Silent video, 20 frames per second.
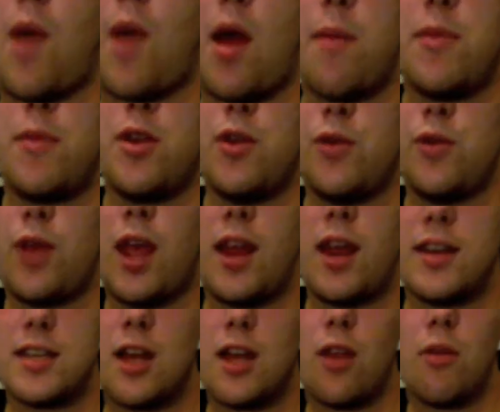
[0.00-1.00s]
I mean, you can't
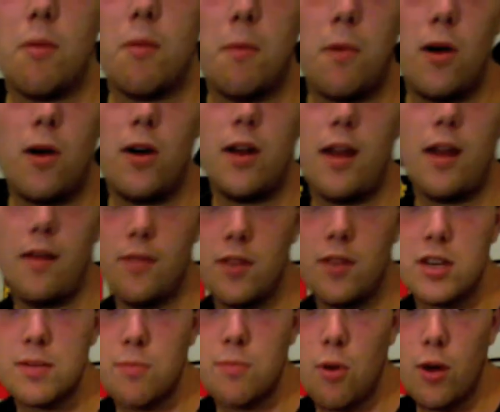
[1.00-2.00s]
tell them apart at
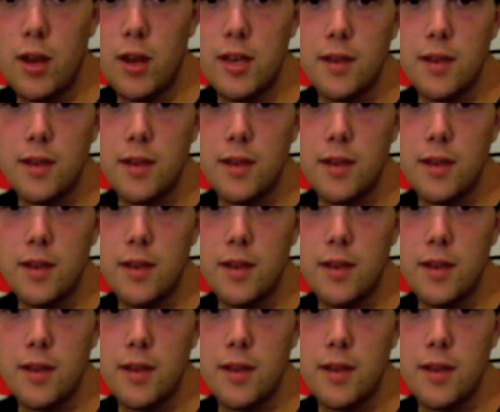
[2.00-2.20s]
this point.